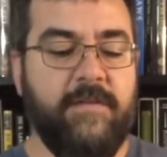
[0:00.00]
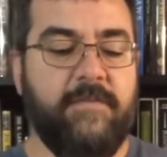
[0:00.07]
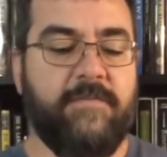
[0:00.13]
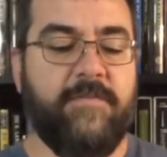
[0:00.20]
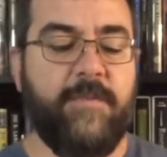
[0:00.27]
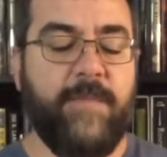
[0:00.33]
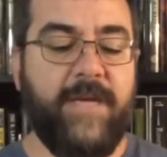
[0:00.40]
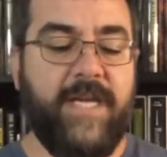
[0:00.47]

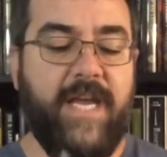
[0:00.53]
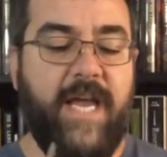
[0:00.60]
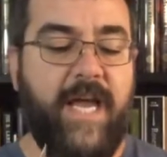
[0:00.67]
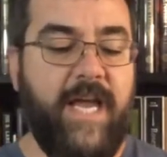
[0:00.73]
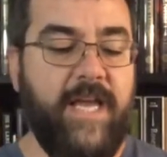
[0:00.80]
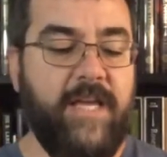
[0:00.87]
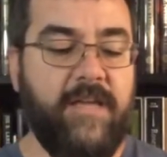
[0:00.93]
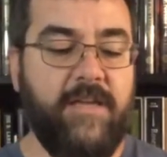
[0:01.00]
from a
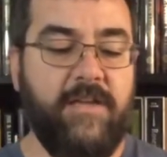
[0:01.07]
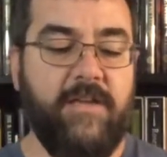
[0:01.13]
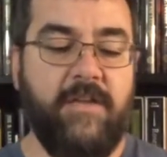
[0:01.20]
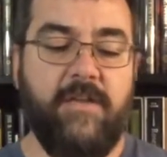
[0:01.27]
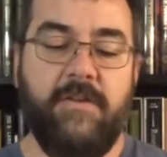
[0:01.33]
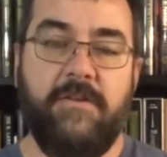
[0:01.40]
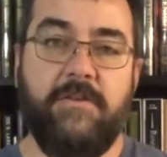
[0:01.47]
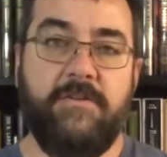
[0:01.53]
guy
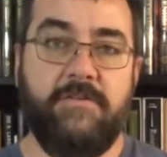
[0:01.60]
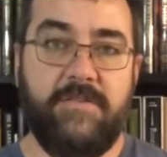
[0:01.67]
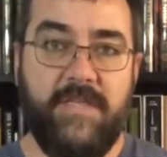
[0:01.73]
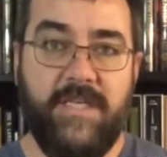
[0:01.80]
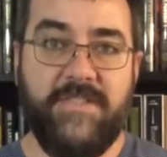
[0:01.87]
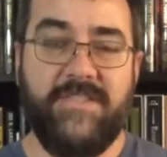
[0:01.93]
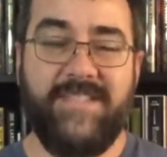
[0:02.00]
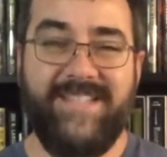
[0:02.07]
who
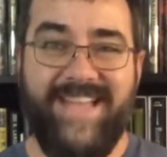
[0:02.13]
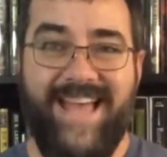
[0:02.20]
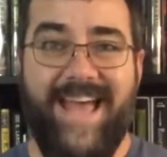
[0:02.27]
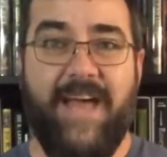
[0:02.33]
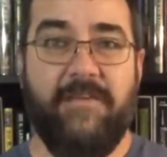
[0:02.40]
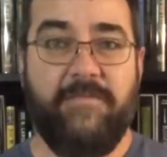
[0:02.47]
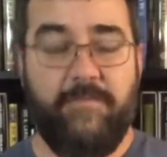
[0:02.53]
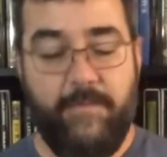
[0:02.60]
doesn't
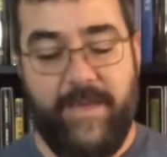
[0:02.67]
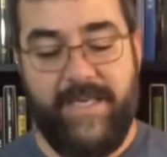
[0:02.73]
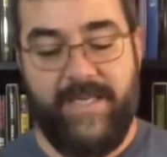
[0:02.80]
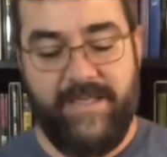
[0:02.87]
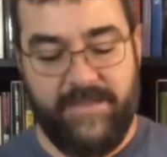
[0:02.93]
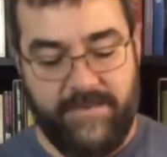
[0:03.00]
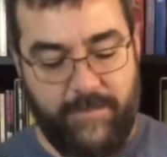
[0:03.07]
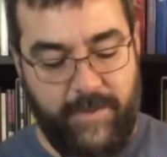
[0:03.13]
have many
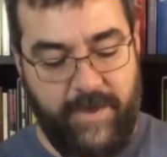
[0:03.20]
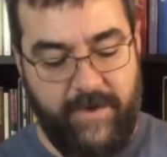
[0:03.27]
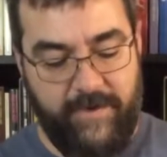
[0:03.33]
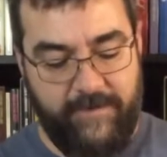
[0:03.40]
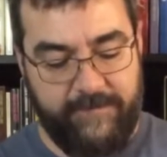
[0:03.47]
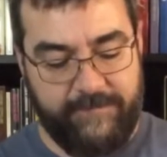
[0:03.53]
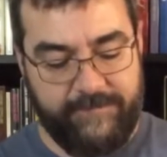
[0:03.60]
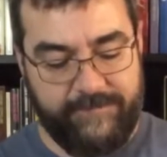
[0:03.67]
to spare